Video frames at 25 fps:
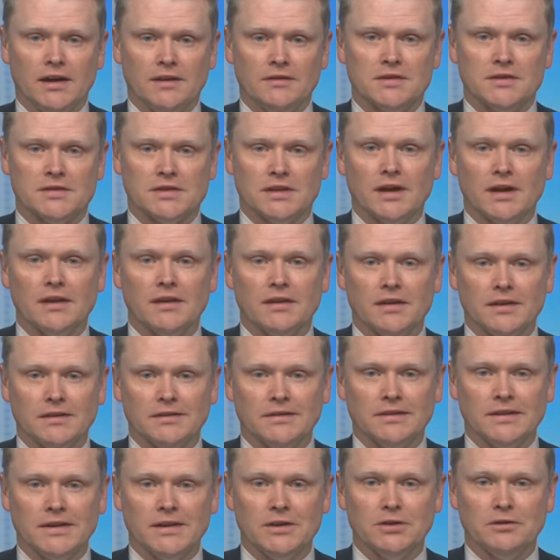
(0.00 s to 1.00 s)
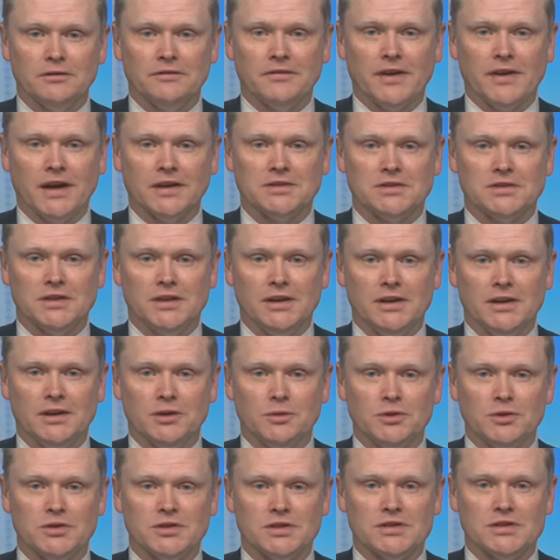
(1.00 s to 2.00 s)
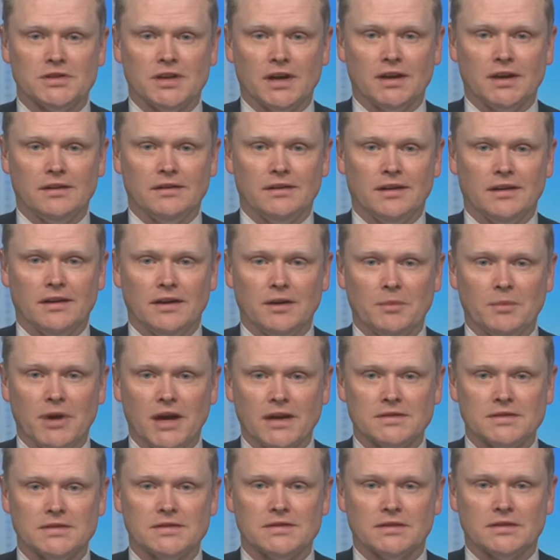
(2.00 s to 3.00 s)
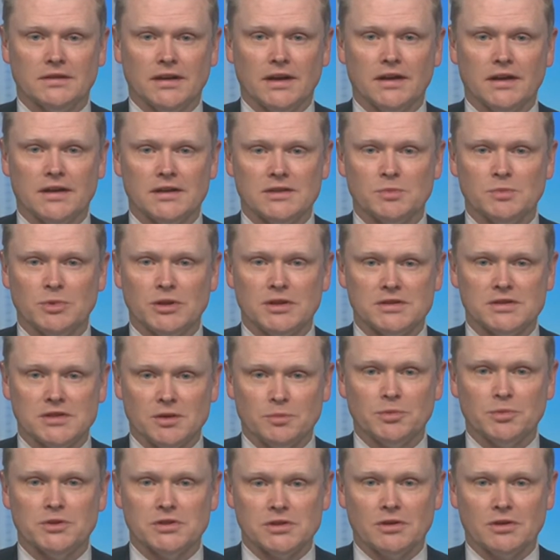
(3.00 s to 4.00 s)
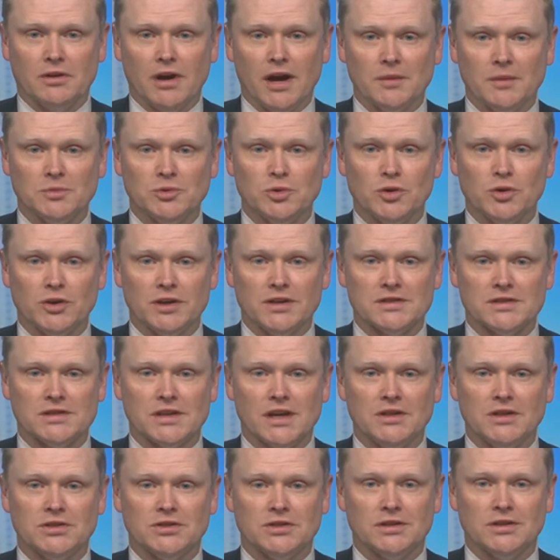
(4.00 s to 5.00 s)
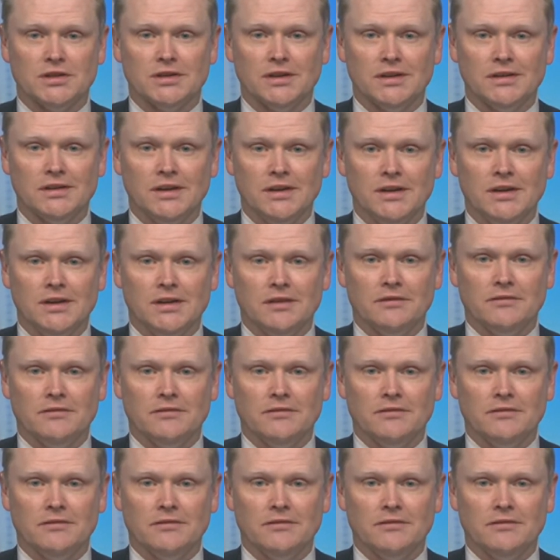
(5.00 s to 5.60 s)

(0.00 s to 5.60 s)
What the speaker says: There's another legal factor here, which is that Hamas, like Hezbollah, is a proscribed organisation, and